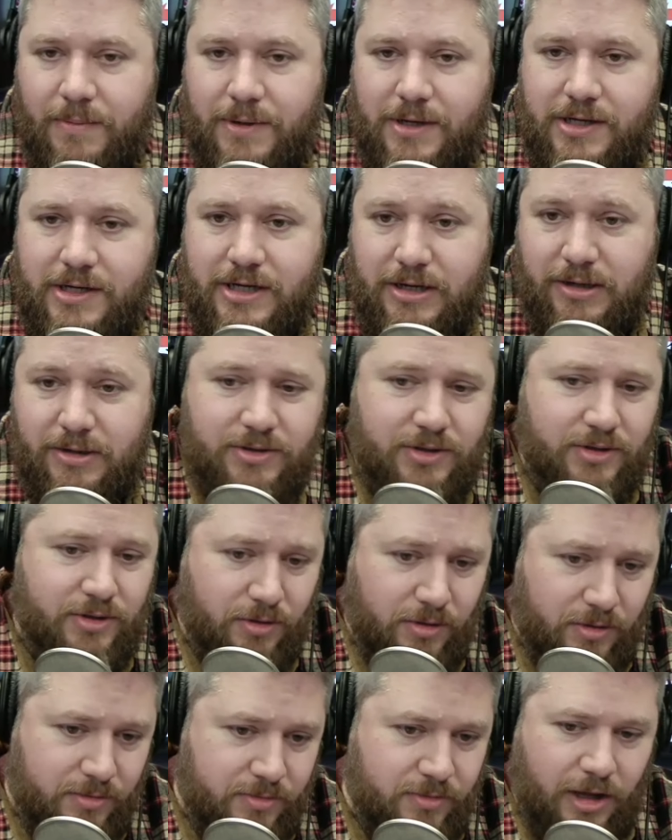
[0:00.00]
in here,
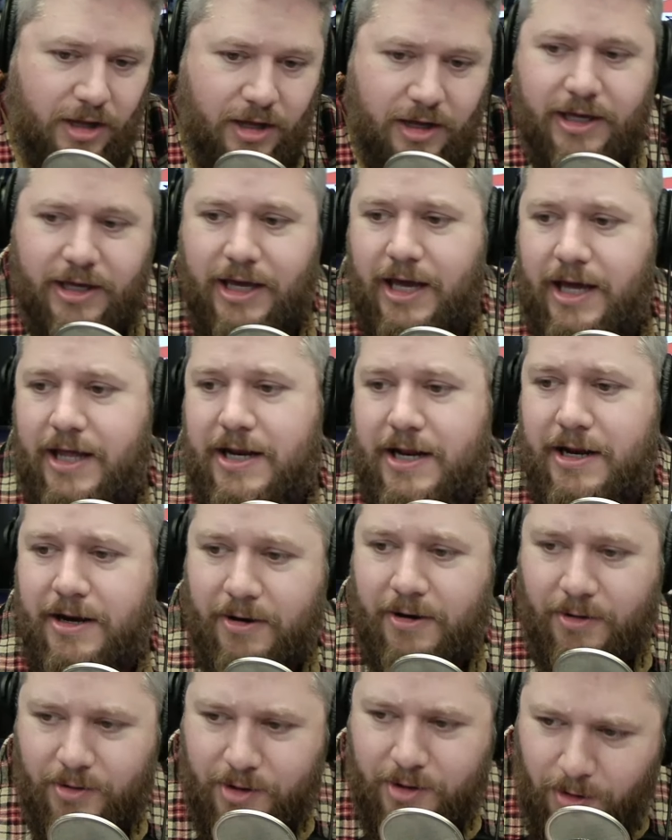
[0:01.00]
you'll log in, and
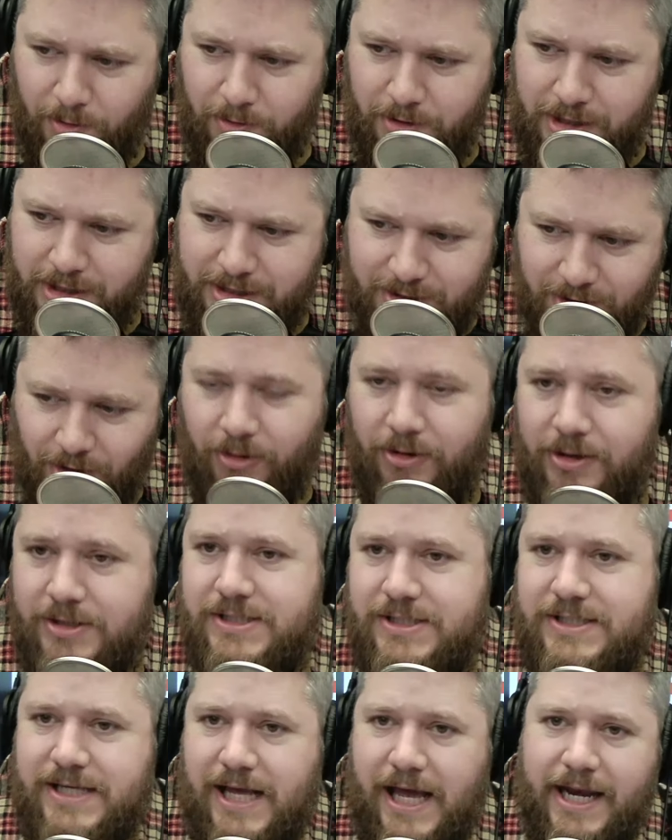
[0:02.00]
it'll go to your
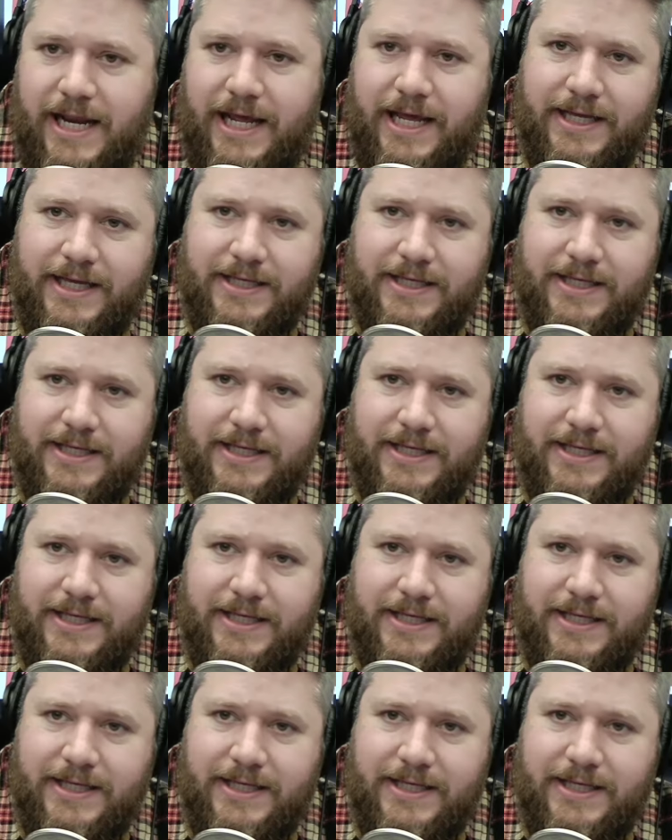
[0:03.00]
settings.